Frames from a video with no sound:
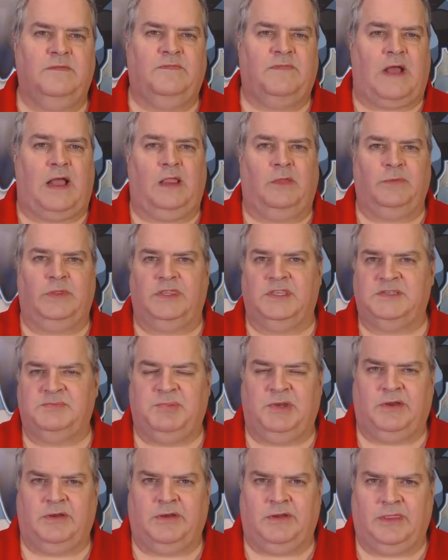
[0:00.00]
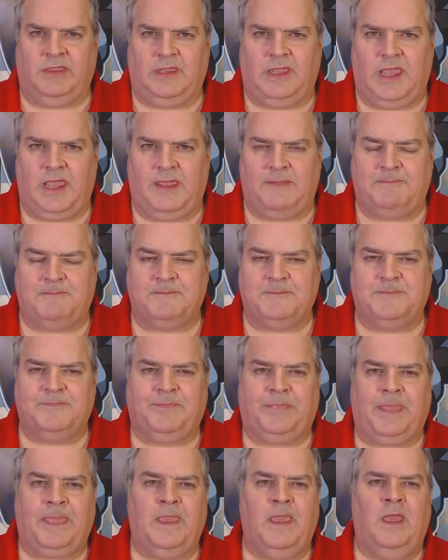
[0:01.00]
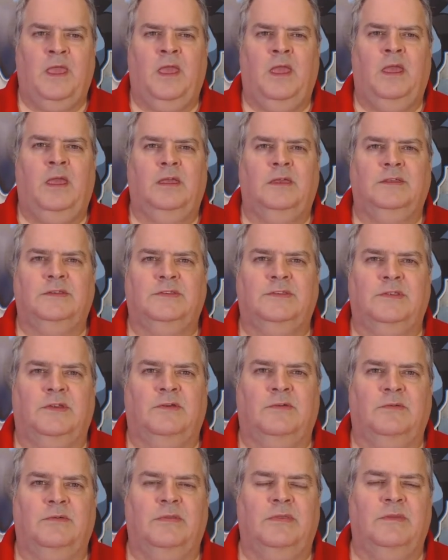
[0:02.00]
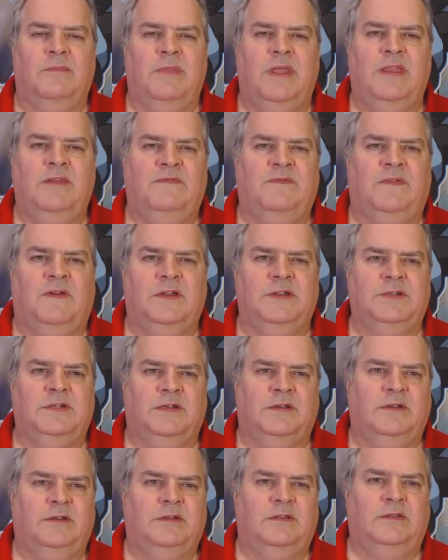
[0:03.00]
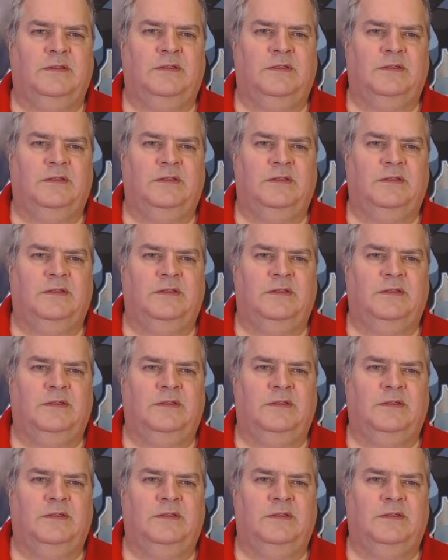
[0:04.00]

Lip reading: following the spirit of the game. So the main function